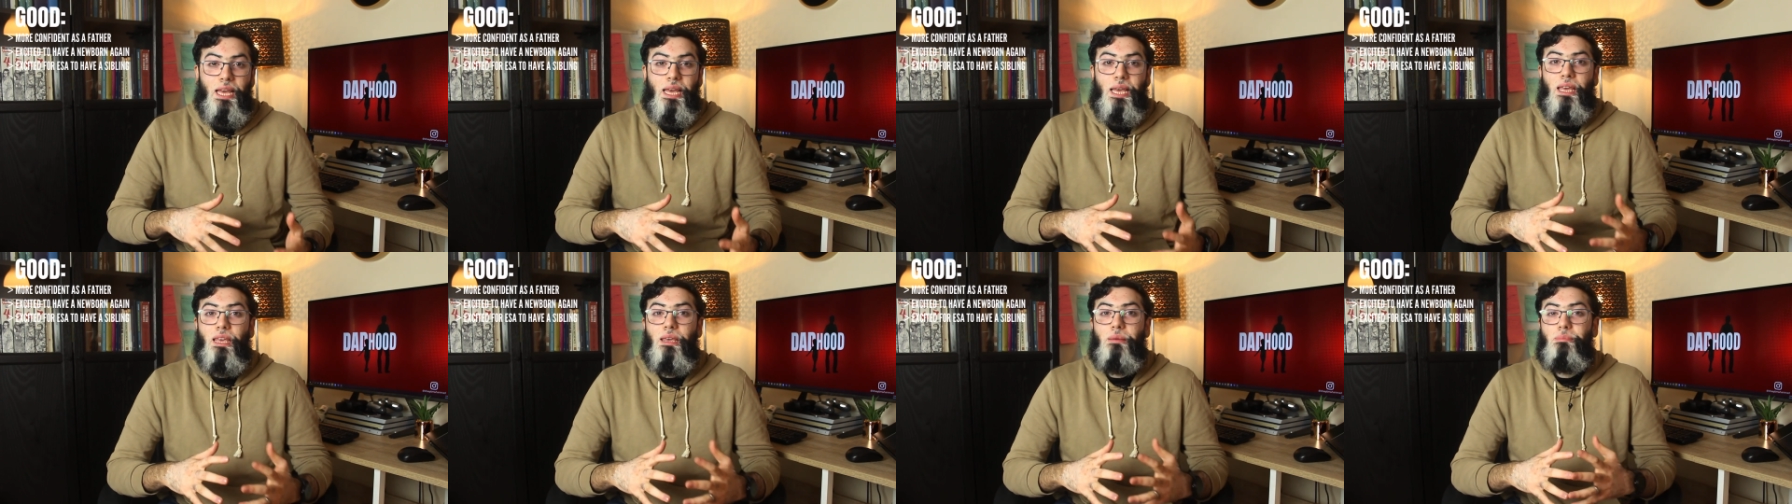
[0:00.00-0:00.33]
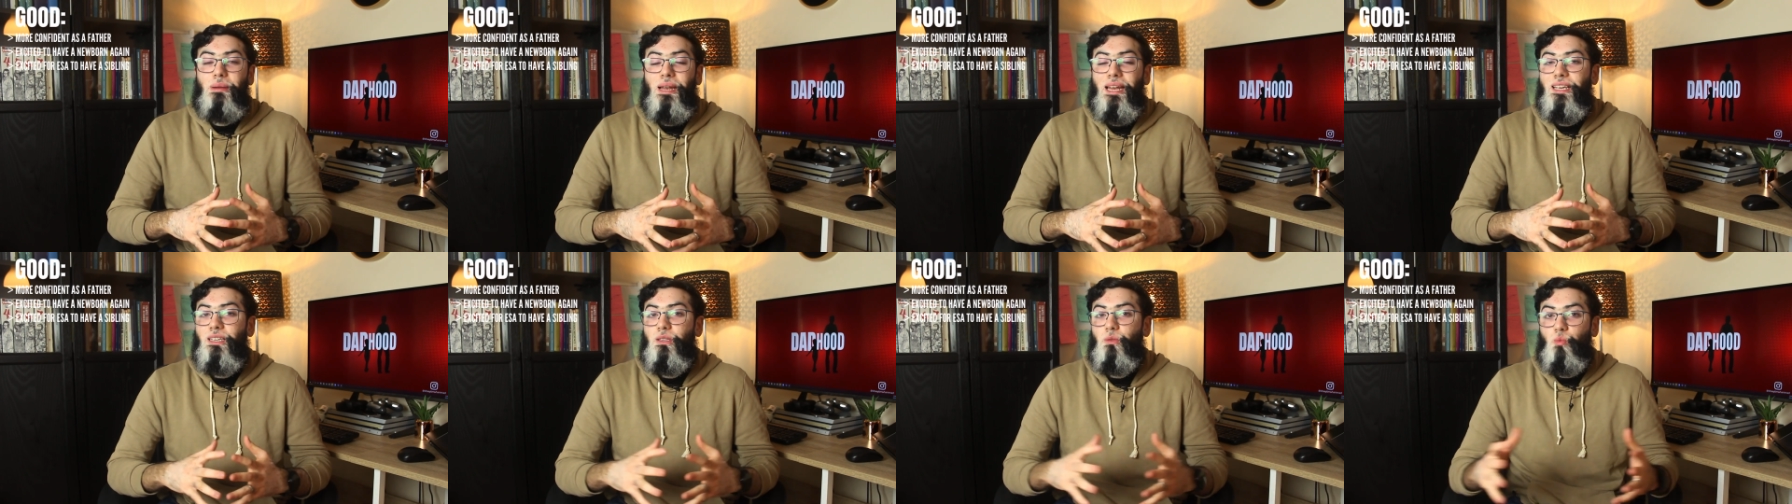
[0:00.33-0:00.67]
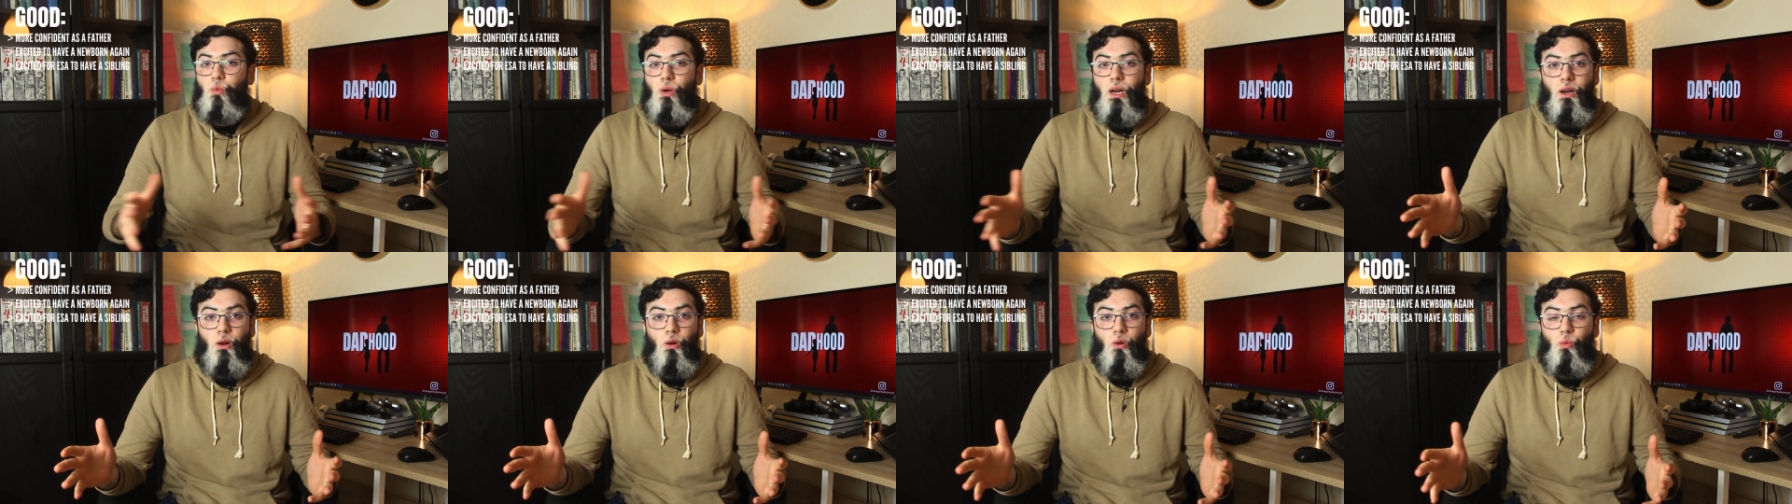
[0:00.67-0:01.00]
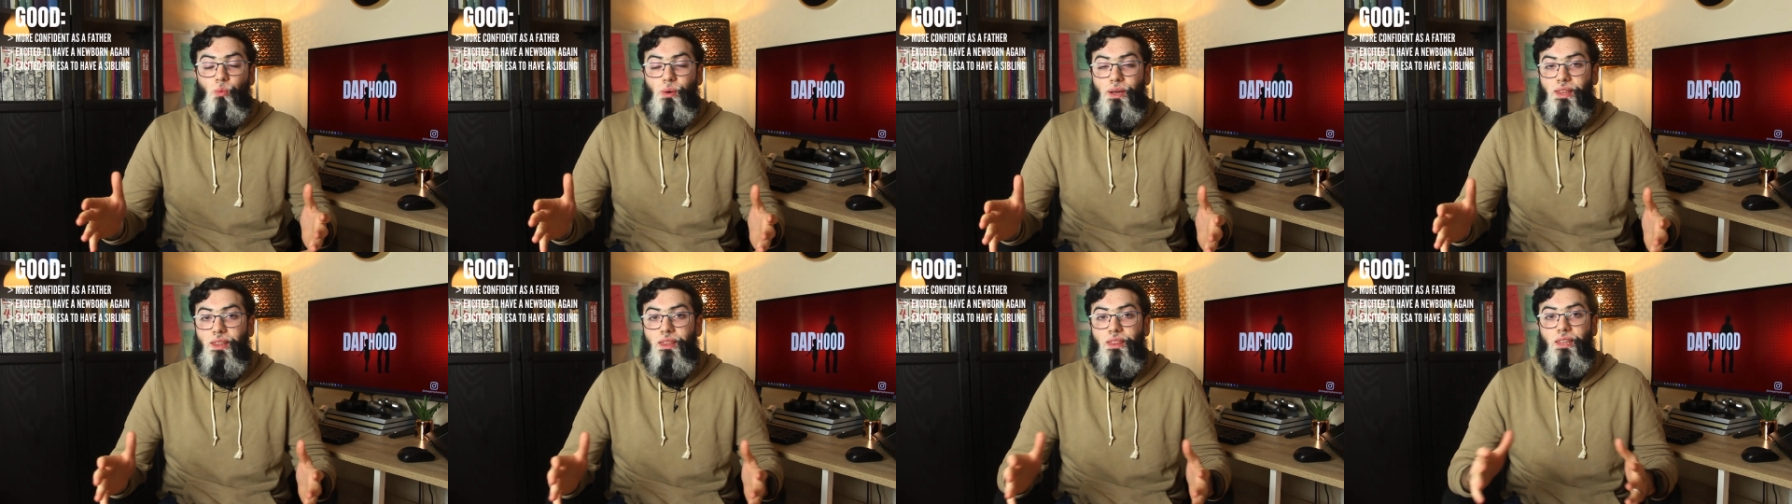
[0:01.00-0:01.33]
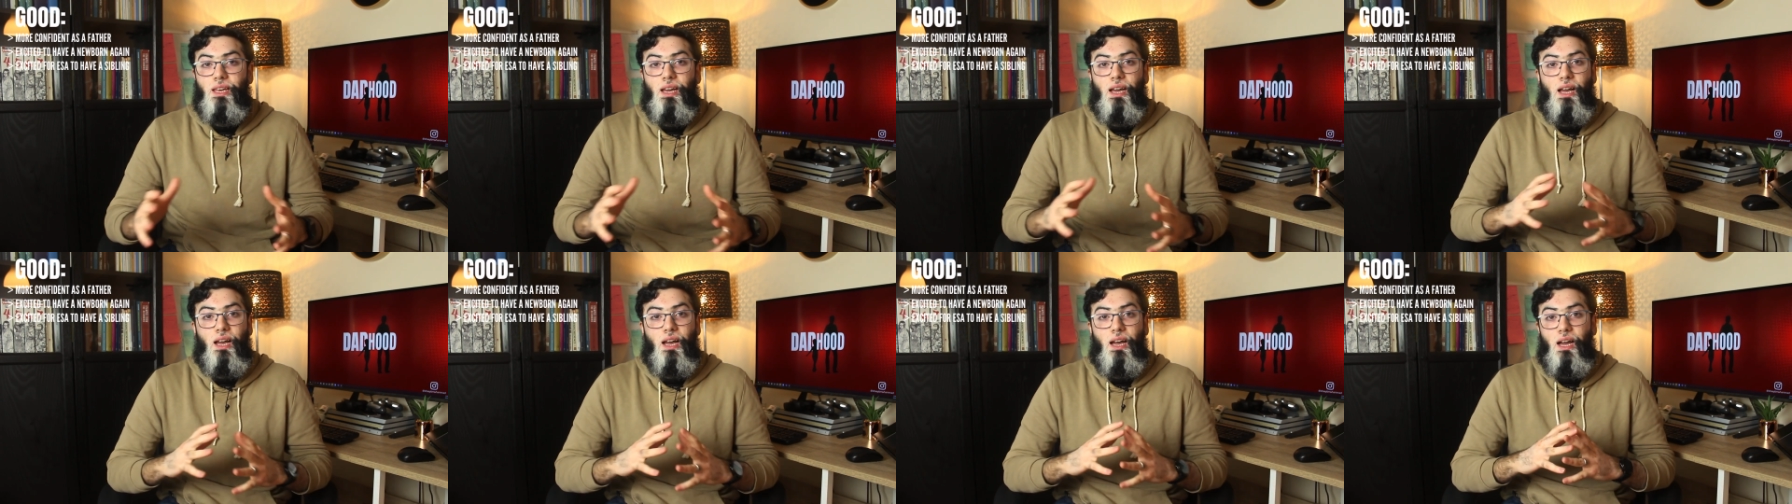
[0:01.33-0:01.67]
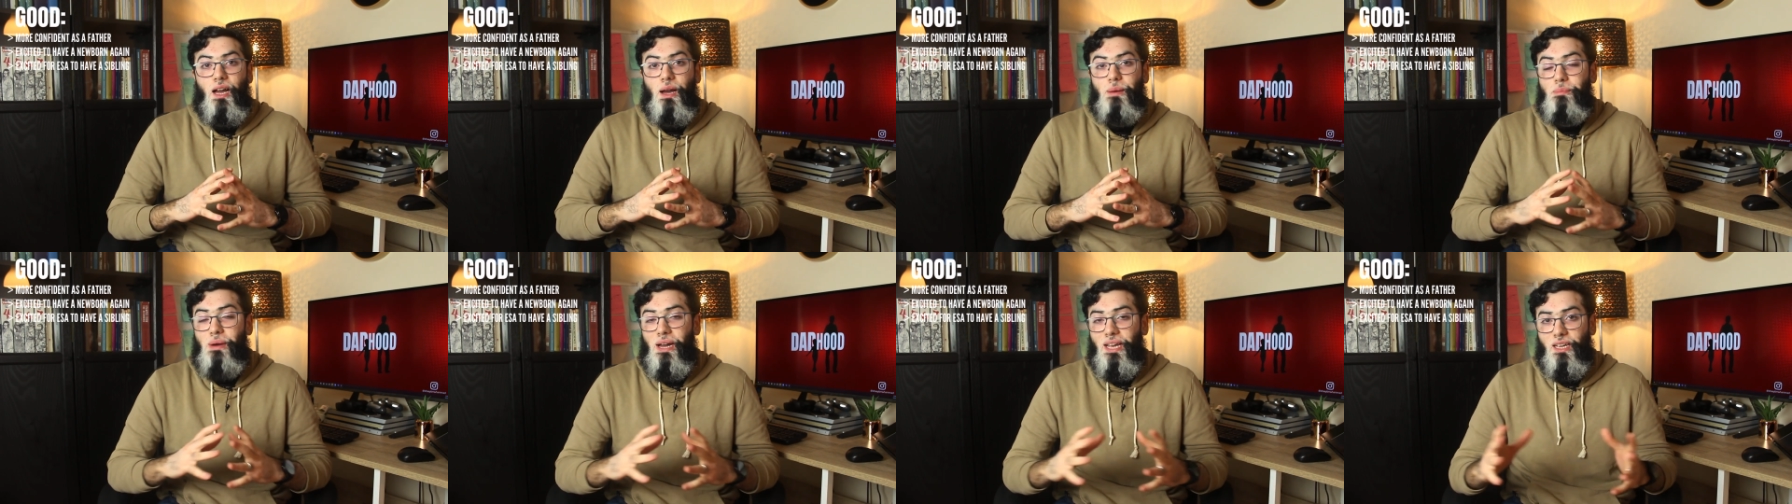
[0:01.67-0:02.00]
He plays well with
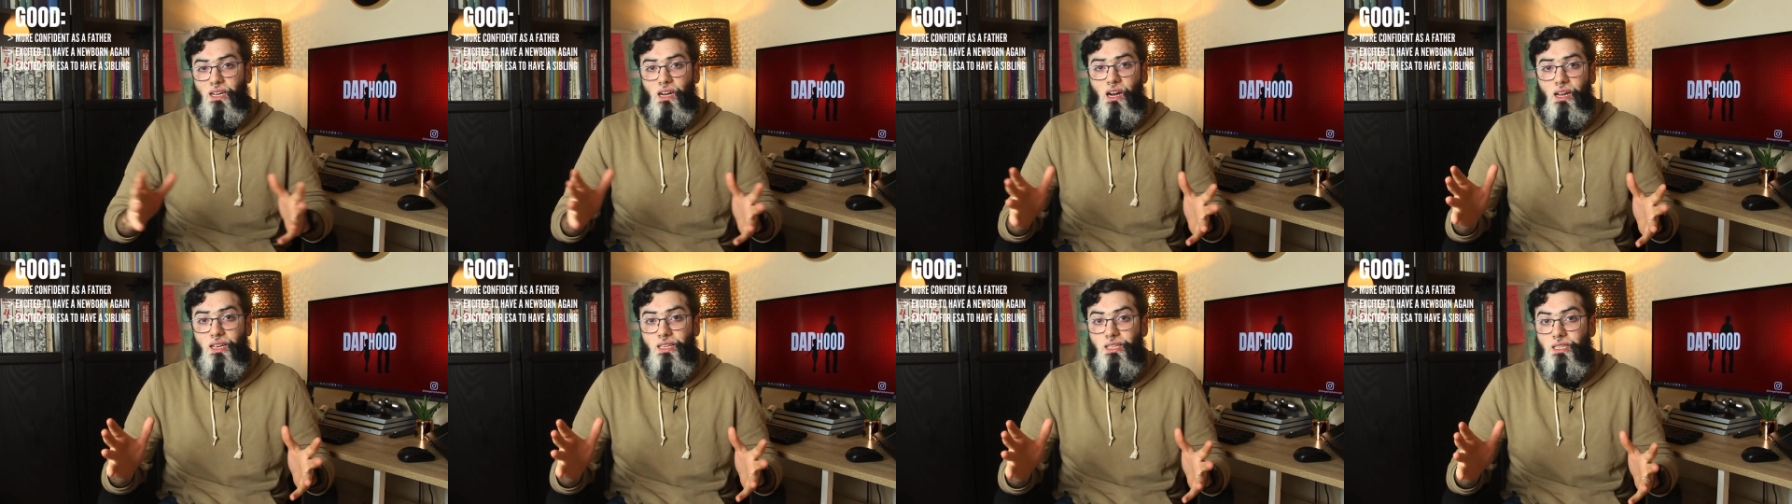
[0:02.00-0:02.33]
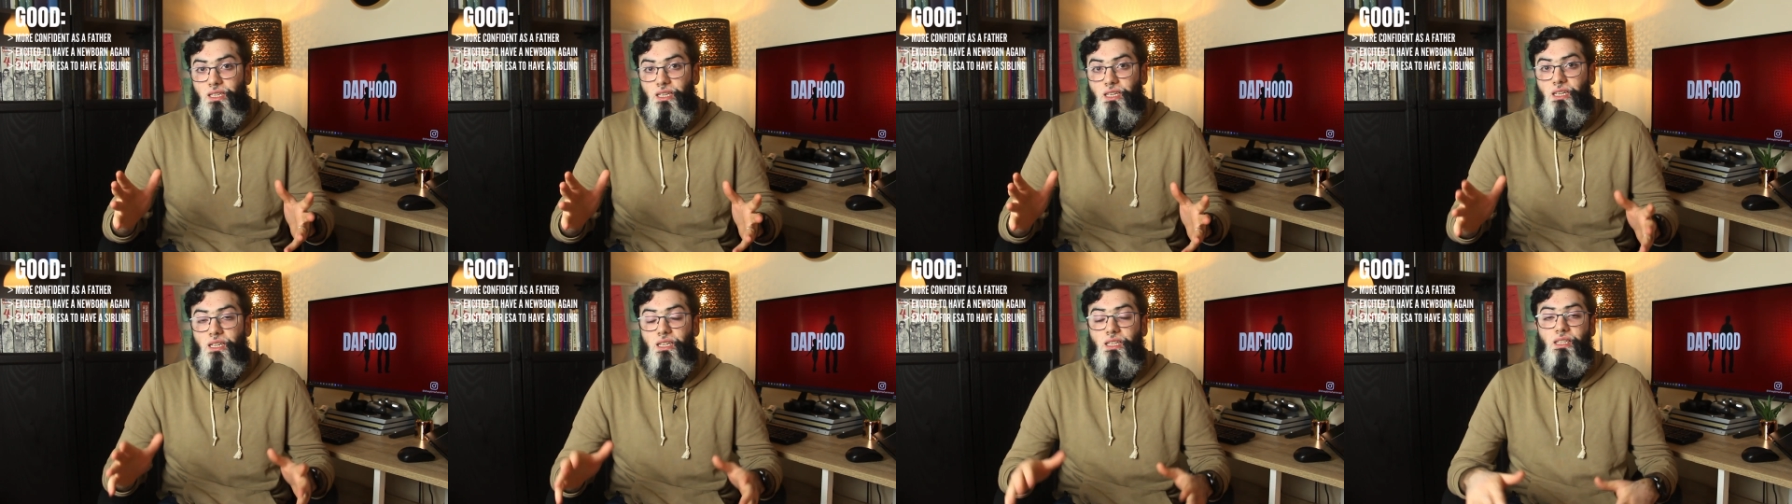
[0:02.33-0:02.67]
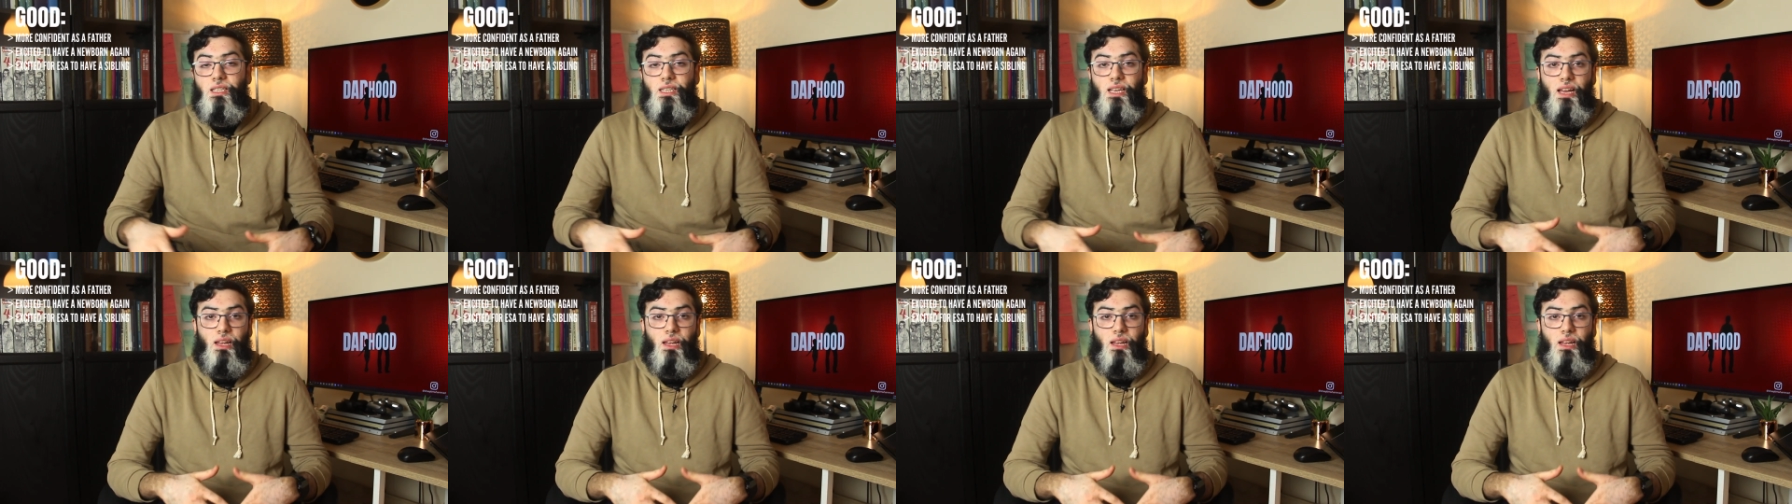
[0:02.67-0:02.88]
my cousins